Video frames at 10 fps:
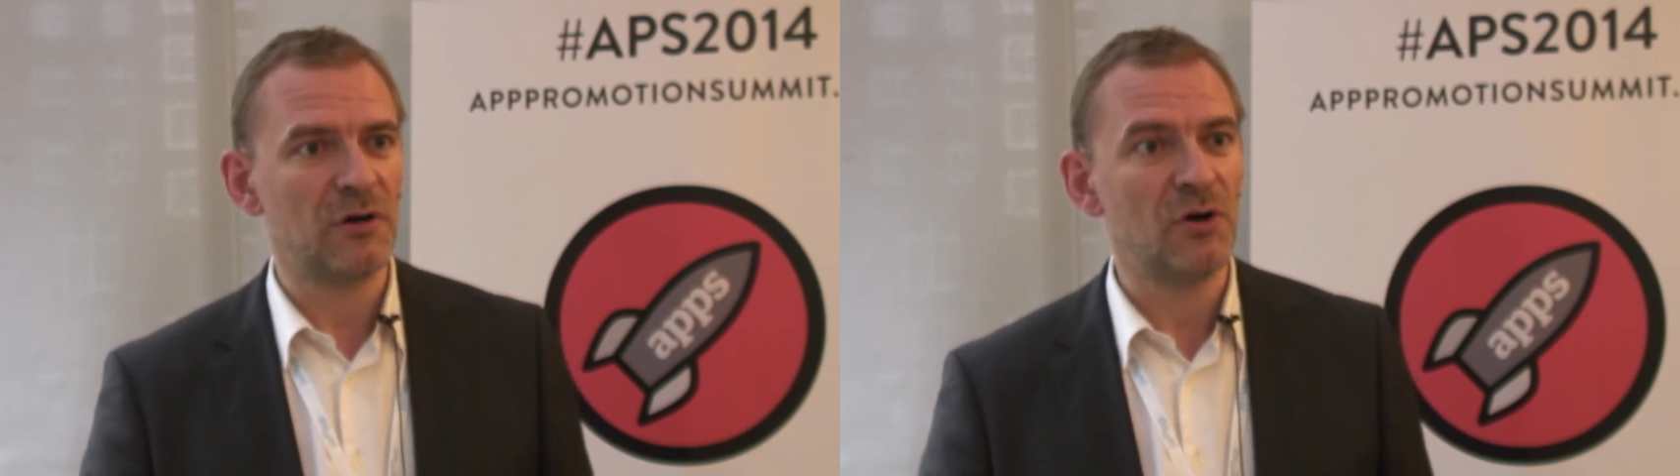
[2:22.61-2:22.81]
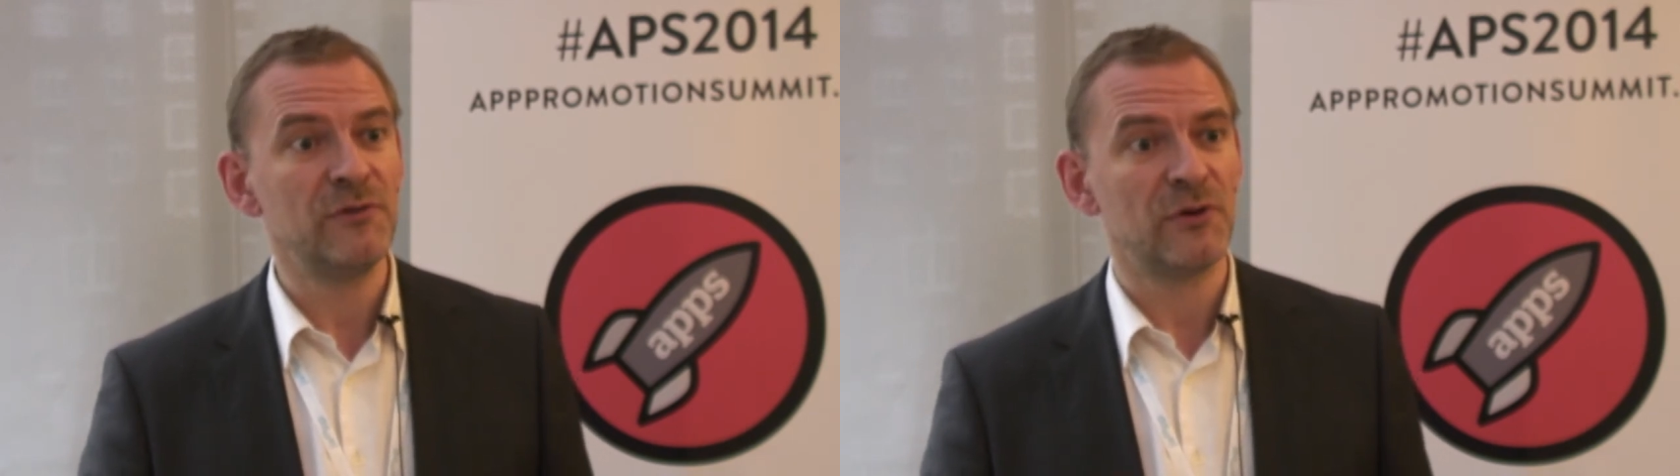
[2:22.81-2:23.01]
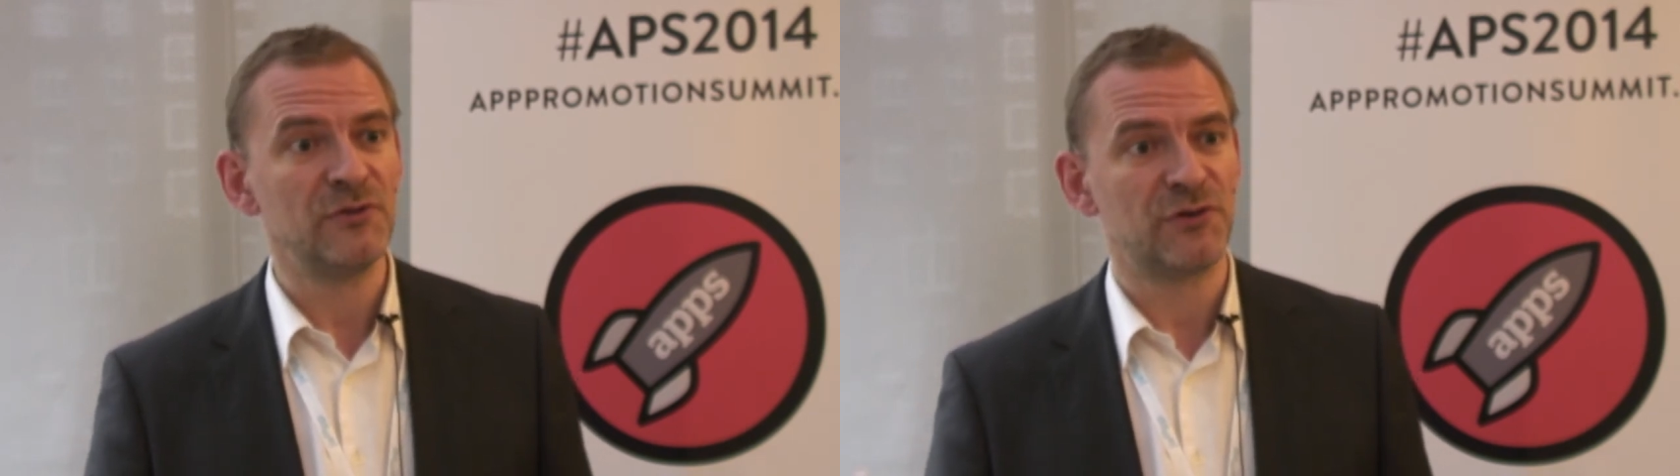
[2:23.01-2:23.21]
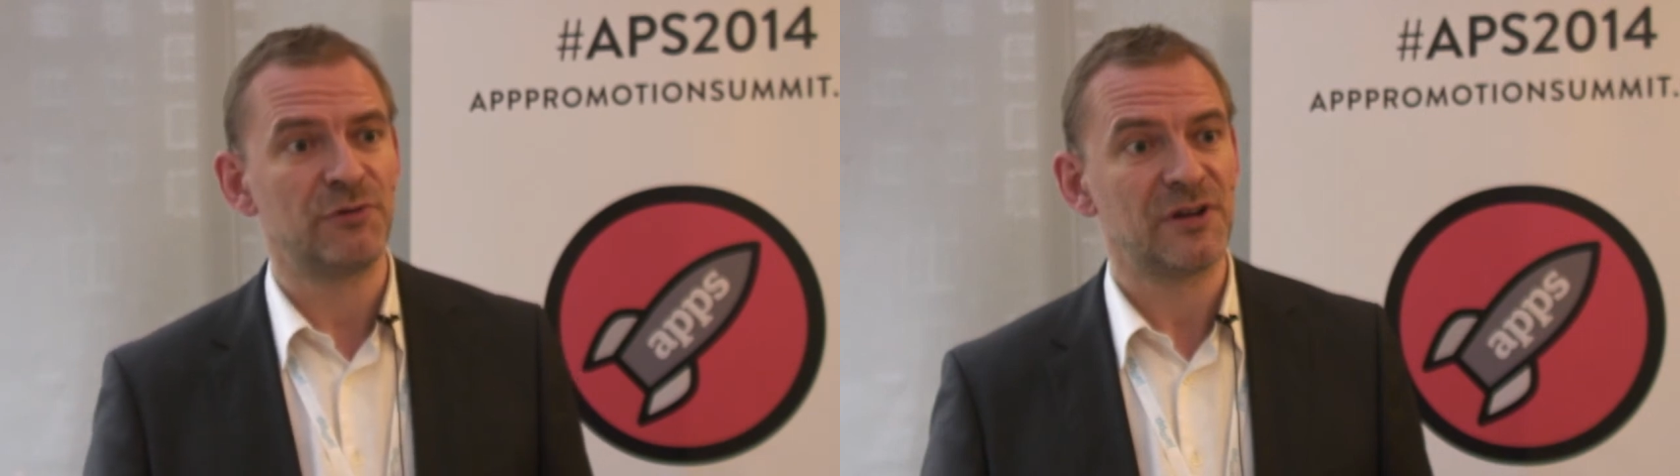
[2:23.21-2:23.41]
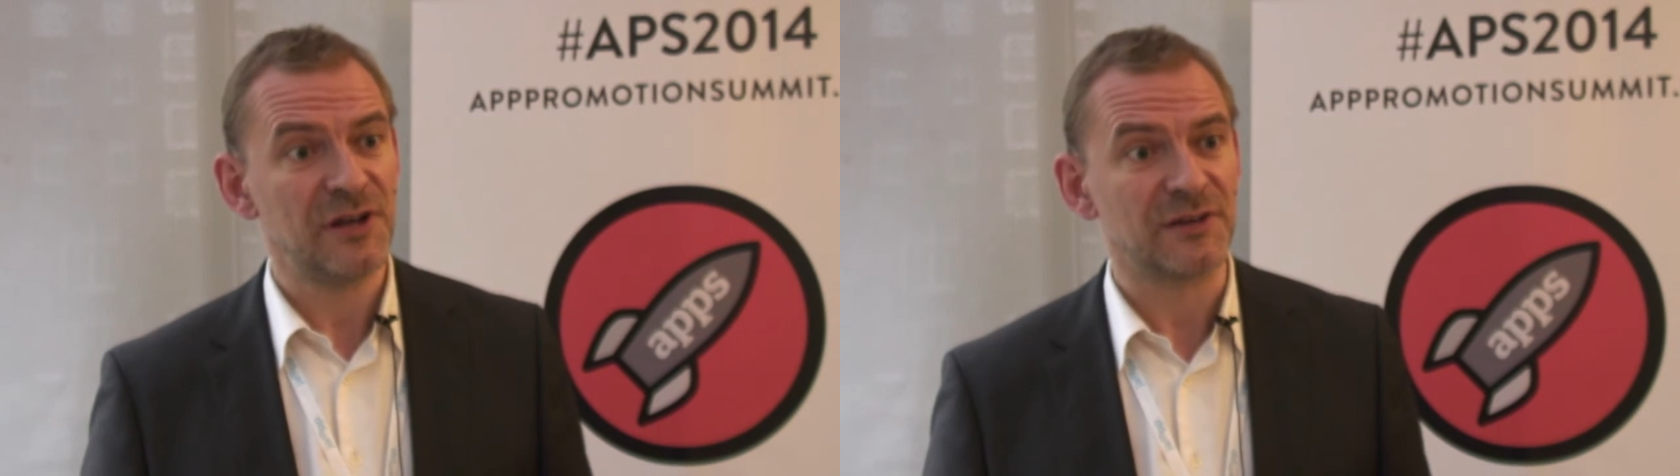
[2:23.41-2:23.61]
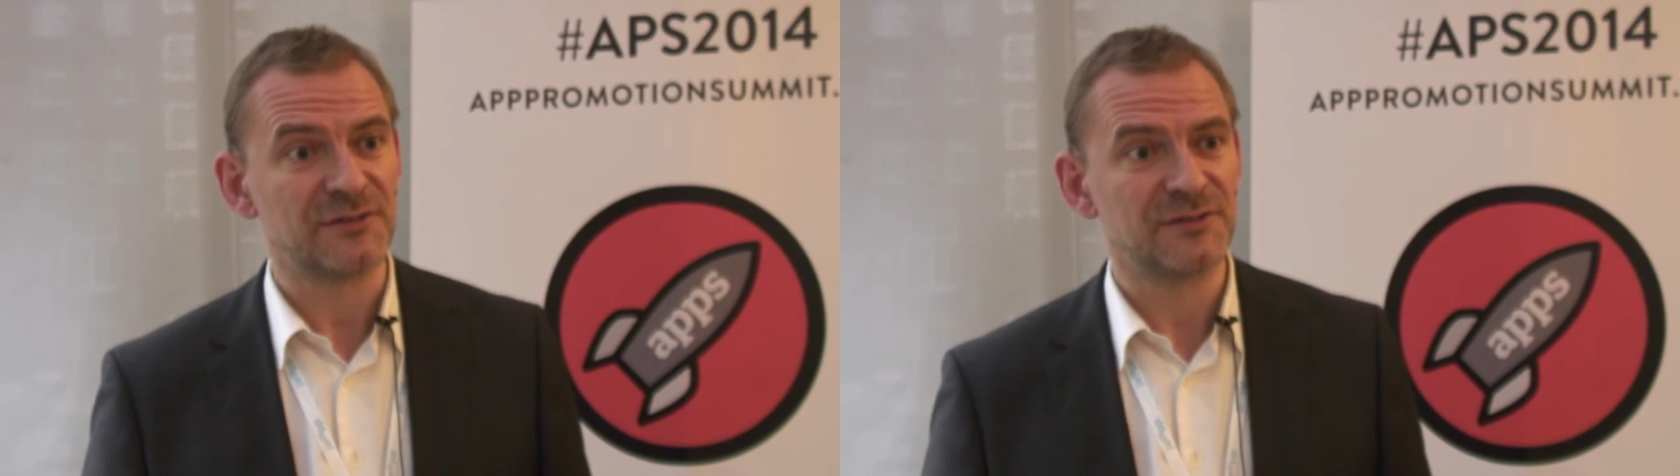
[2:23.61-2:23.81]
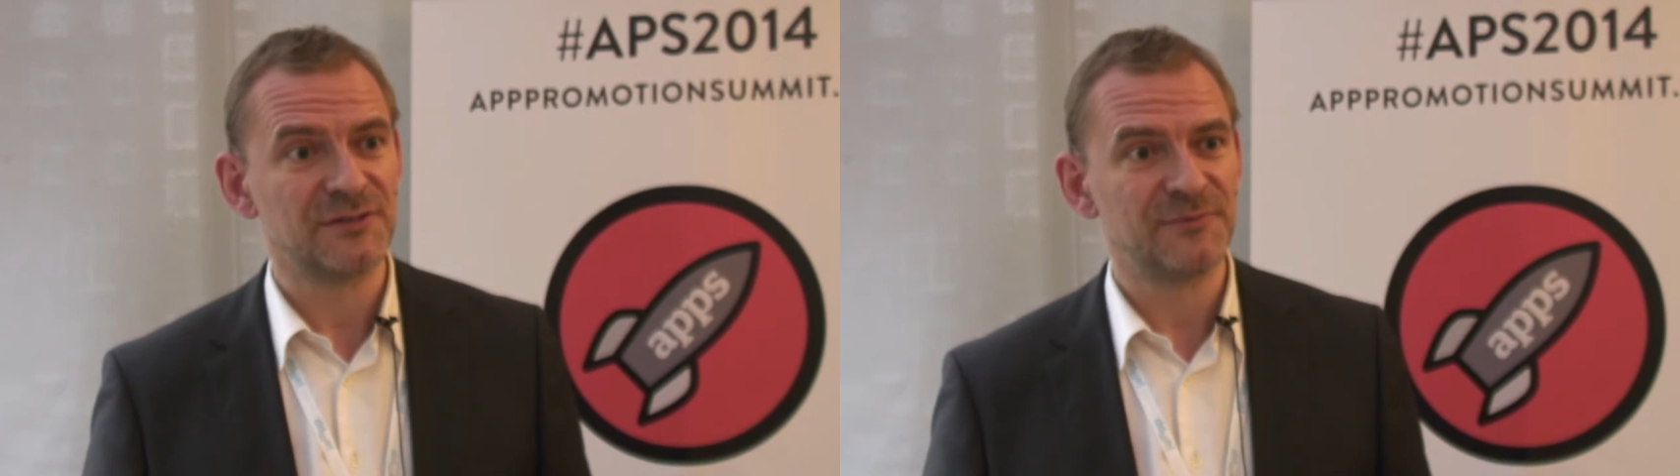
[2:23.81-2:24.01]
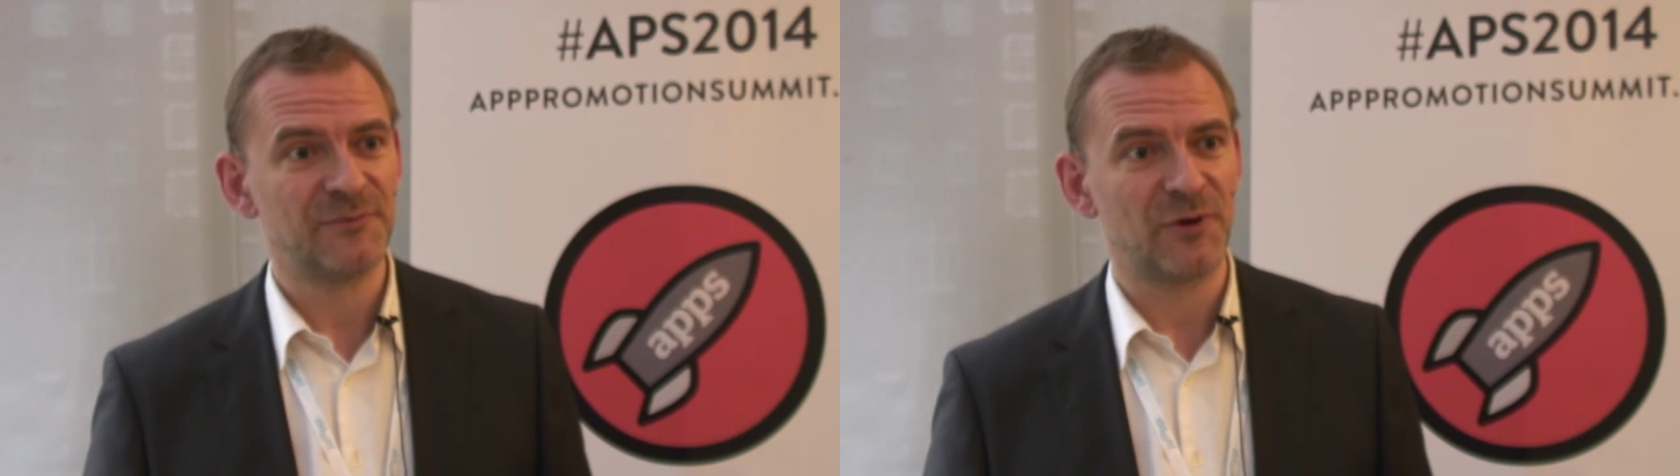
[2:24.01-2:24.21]
involuntary clicks,
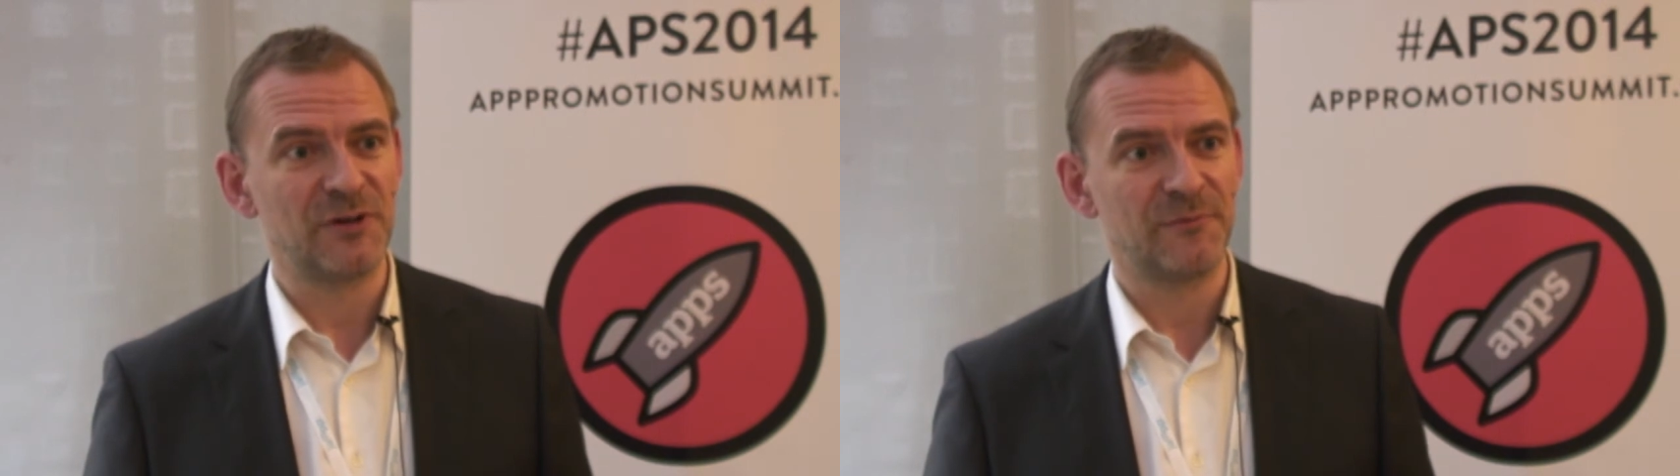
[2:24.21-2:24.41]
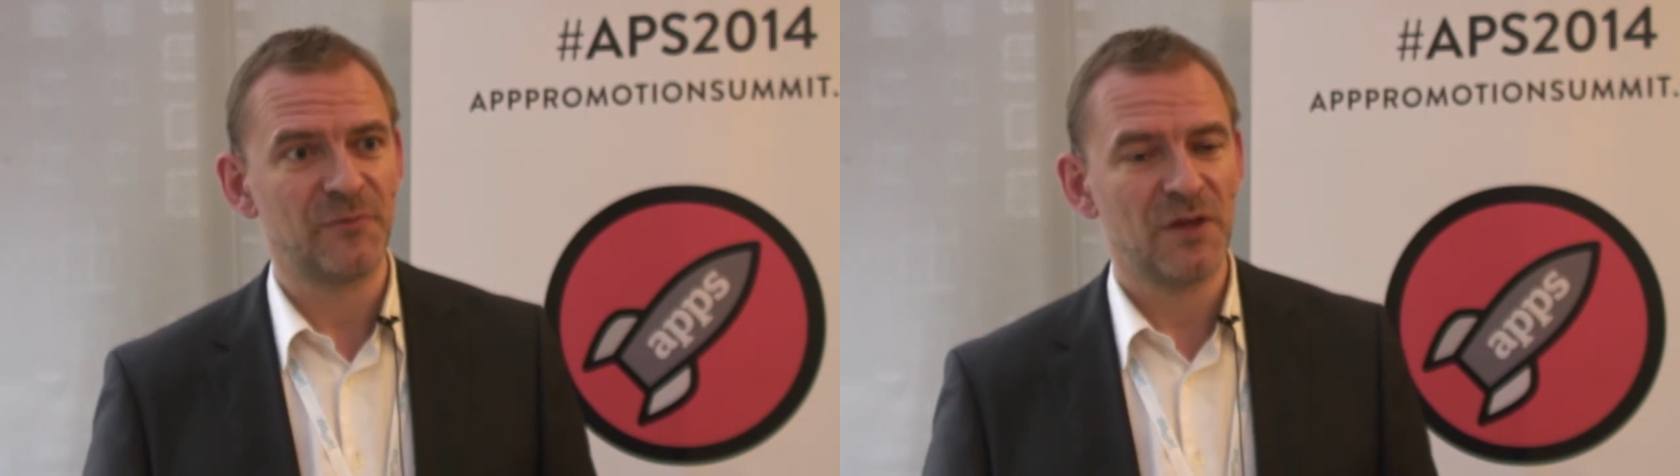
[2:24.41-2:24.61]
right?